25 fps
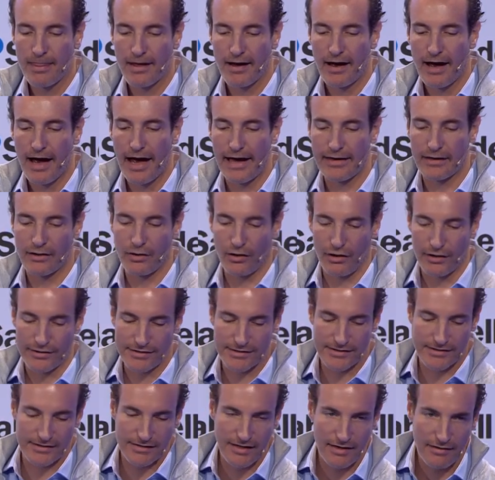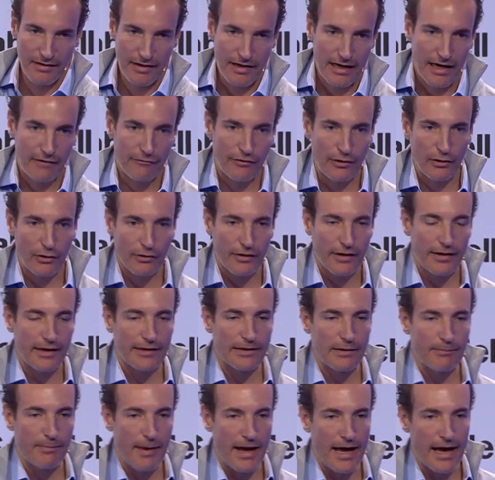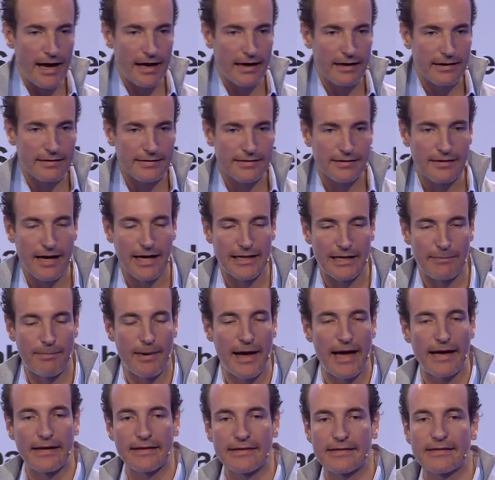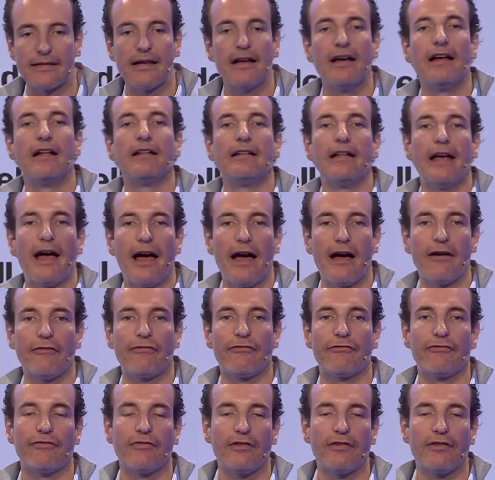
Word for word: high costs. If you're looking at the banks, at the banks they have